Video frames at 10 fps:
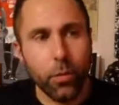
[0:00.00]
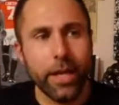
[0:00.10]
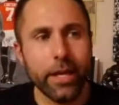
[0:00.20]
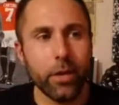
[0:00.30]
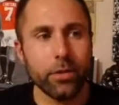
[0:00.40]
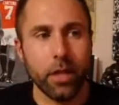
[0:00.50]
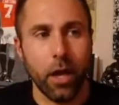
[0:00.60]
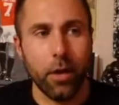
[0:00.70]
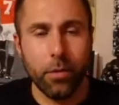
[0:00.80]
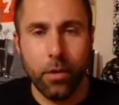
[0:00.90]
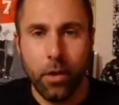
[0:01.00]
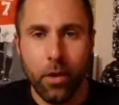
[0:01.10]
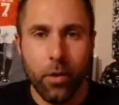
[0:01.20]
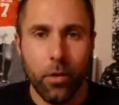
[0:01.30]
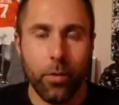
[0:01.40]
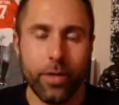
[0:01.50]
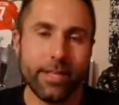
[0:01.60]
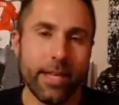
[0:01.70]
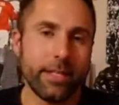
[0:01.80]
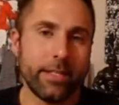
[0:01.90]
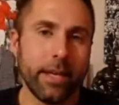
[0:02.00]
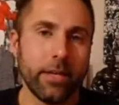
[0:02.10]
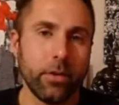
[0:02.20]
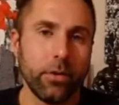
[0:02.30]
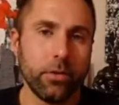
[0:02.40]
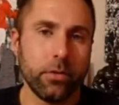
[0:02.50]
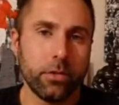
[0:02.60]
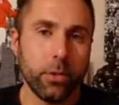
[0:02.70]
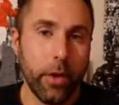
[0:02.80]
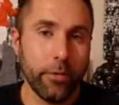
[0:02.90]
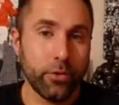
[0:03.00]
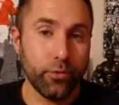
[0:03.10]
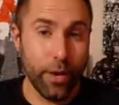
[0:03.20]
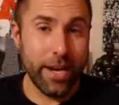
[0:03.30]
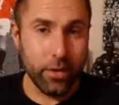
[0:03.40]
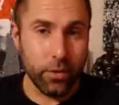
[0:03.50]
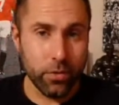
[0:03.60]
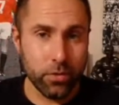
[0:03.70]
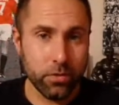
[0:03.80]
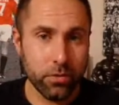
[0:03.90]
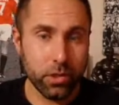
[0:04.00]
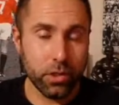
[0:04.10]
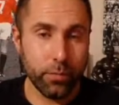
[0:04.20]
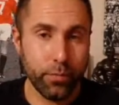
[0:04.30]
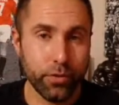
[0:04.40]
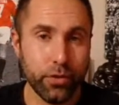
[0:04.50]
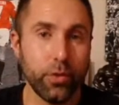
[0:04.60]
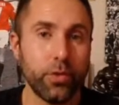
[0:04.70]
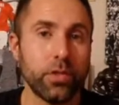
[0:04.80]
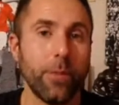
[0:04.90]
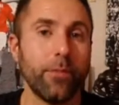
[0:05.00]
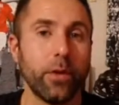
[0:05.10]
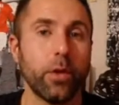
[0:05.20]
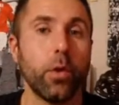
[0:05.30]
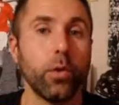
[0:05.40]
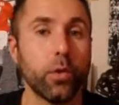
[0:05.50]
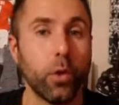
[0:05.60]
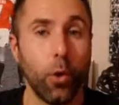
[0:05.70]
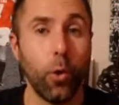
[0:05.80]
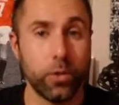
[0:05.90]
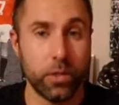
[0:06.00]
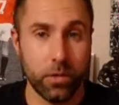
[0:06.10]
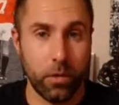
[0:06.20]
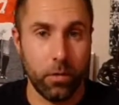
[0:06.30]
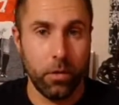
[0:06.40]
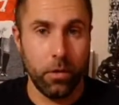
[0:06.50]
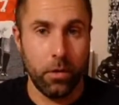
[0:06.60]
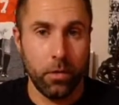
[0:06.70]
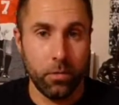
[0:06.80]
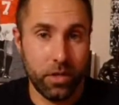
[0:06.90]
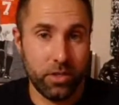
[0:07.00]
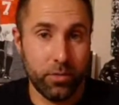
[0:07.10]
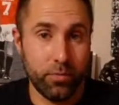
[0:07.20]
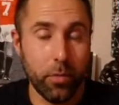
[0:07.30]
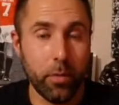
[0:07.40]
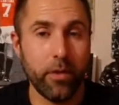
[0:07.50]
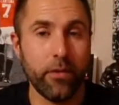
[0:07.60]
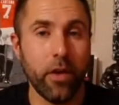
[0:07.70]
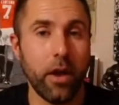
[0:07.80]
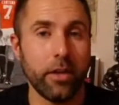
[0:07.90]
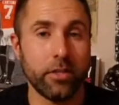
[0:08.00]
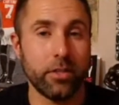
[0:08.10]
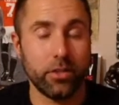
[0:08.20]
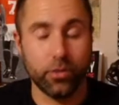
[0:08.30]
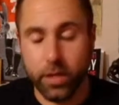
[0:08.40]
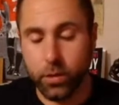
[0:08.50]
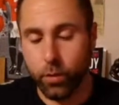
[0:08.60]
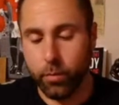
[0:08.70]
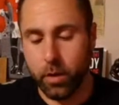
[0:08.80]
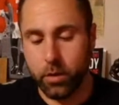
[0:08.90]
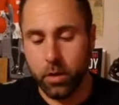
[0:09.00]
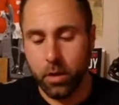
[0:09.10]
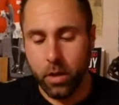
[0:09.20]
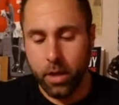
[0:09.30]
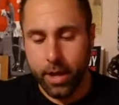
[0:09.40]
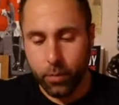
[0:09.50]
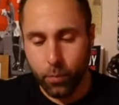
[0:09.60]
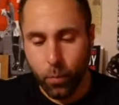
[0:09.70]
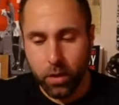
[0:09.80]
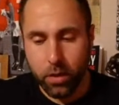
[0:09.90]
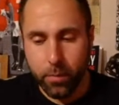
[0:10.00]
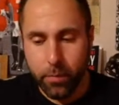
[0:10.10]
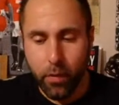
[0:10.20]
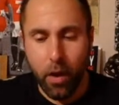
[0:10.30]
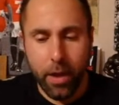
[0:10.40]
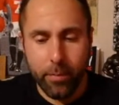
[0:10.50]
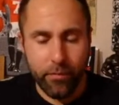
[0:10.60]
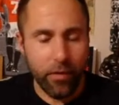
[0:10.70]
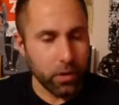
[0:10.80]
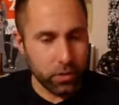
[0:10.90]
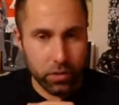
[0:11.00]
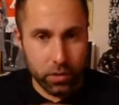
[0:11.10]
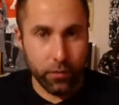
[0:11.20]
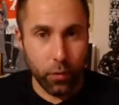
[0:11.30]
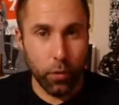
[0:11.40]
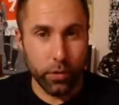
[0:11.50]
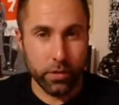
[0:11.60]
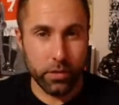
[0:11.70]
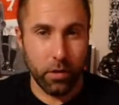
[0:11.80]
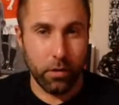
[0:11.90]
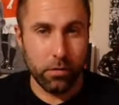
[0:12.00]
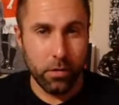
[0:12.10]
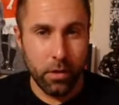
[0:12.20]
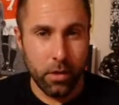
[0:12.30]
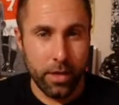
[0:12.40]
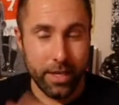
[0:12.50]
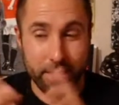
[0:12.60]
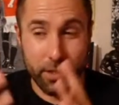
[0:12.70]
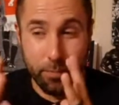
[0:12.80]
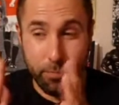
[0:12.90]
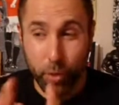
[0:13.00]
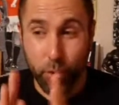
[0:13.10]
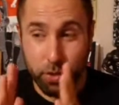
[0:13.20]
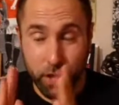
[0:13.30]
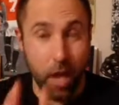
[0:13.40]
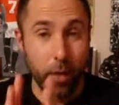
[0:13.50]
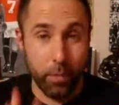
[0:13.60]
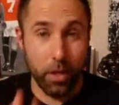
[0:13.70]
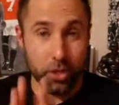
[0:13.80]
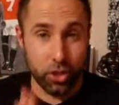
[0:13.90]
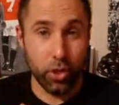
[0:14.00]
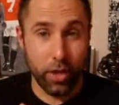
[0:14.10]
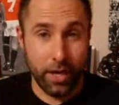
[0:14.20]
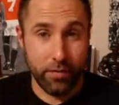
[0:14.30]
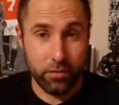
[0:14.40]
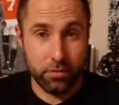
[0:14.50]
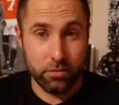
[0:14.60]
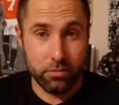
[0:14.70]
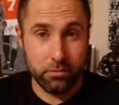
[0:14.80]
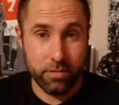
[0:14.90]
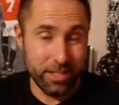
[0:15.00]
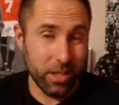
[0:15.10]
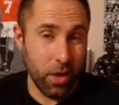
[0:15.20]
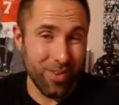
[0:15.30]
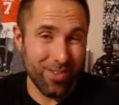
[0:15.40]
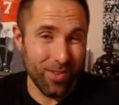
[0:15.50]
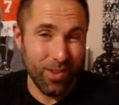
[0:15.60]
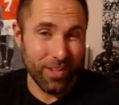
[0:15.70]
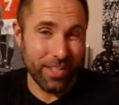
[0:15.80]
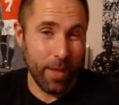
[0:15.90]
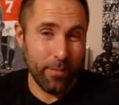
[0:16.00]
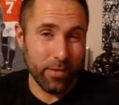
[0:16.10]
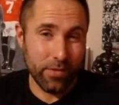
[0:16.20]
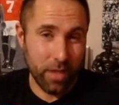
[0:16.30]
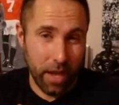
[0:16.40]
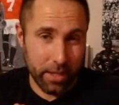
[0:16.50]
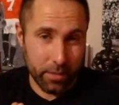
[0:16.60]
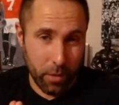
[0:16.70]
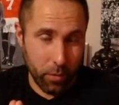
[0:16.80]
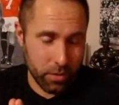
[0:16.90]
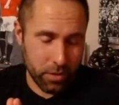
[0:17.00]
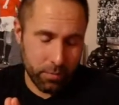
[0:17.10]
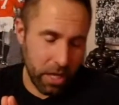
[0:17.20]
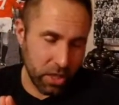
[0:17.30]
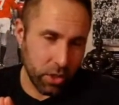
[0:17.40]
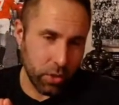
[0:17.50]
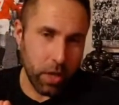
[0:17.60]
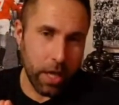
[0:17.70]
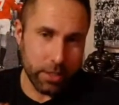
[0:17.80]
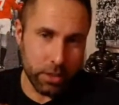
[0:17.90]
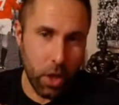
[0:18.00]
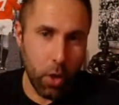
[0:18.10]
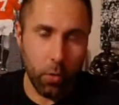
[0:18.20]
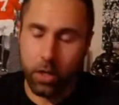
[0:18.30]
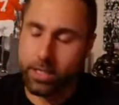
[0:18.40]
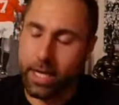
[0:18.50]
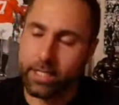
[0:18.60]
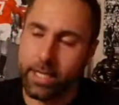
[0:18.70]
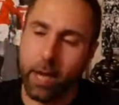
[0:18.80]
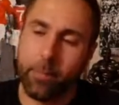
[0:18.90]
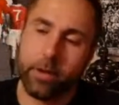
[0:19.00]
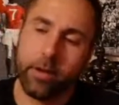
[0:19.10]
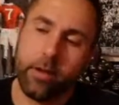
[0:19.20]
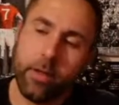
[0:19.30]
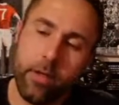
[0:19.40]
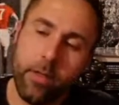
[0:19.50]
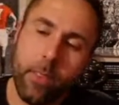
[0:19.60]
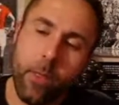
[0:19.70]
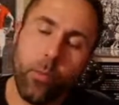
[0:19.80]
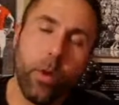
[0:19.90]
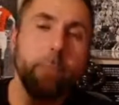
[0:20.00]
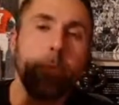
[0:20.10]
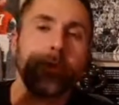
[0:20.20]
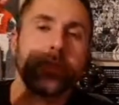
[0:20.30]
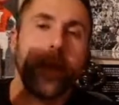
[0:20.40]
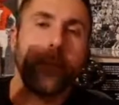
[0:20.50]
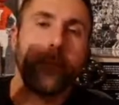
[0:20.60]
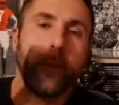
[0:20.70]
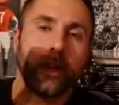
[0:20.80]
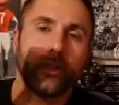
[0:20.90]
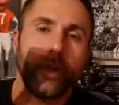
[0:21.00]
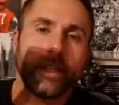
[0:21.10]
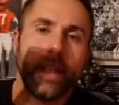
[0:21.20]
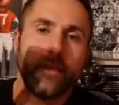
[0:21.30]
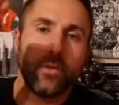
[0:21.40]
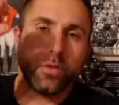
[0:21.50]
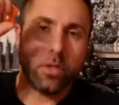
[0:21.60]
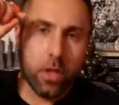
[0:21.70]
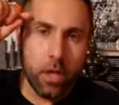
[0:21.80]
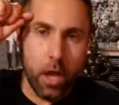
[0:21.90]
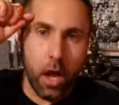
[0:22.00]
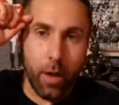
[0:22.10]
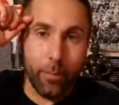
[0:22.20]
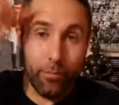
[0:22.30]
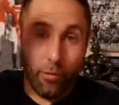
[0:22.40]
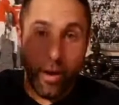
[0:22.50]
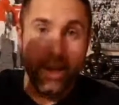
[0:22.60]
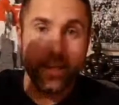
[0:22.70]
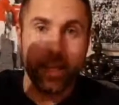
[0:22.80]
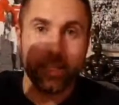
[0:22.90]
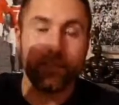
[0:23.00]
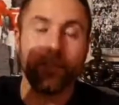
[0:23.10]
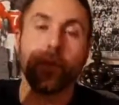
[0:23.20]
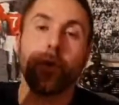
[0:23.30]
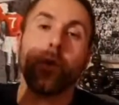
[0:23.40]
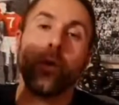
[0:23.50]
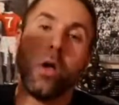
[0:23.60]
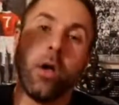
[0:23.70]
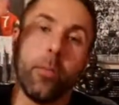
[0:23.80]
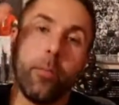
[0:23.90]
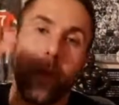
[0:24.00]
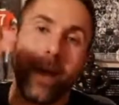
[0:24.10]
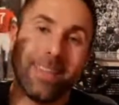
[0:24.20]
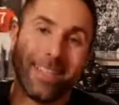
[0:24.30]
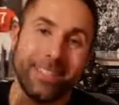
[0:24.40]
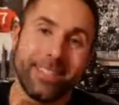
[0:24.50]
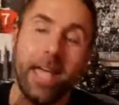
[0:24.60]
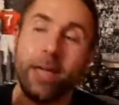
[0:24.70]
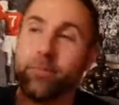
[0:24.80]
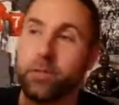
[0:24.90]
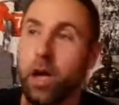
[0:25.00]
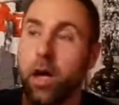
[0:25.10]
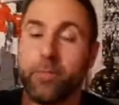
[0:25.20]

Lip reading: So when it goes low, we send a signal to our adrenals to produce something called cortisol, which you probably have heard is the stress hormone. And one of the prime functions of cortisol is to boost our blood sugar levels. And this is going into a lot of depths of science, but I want to just make sure you guys know what is actually happening. We boost up our stress levels, our brain gets fuel, but at the same